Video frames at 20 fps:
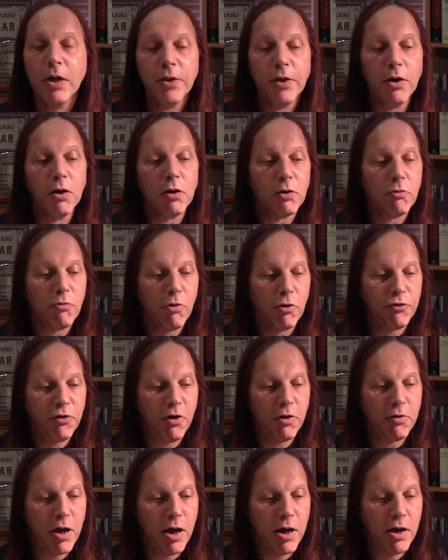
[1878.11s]
The
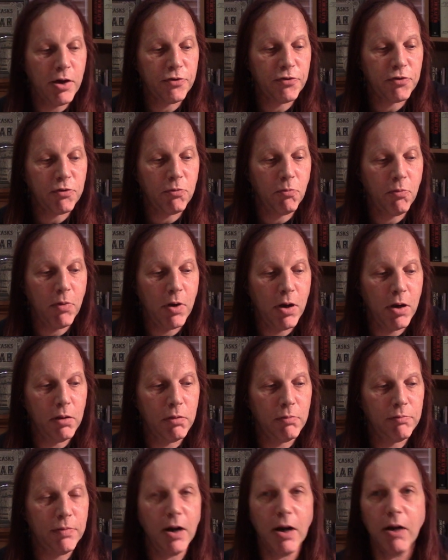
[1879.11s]
Oloroso cask,
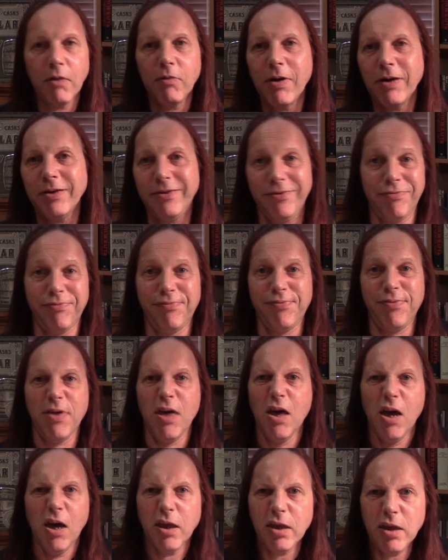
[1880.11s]
well, you know,
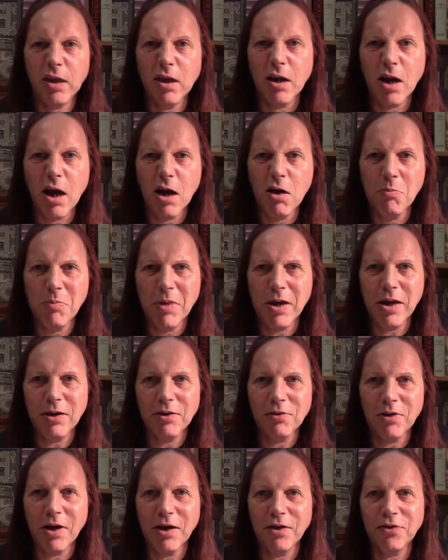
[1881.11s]
you know me
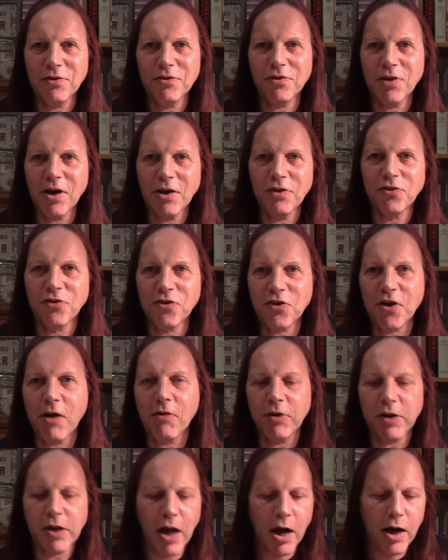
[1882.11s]
and
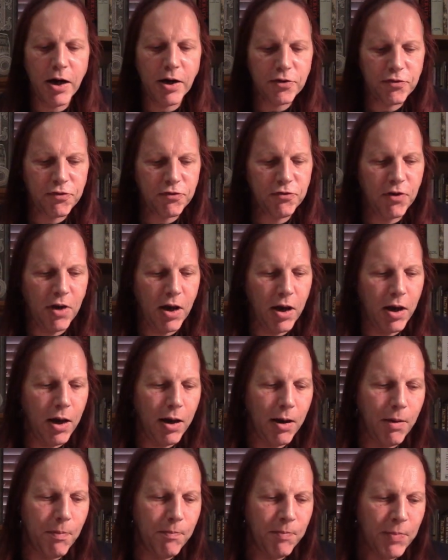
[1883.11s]
sherry casks, you
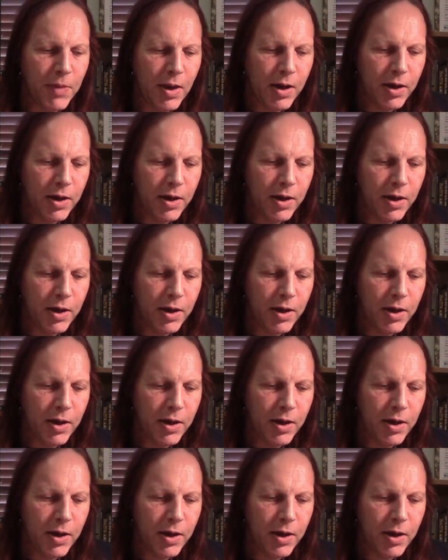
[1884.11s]
know,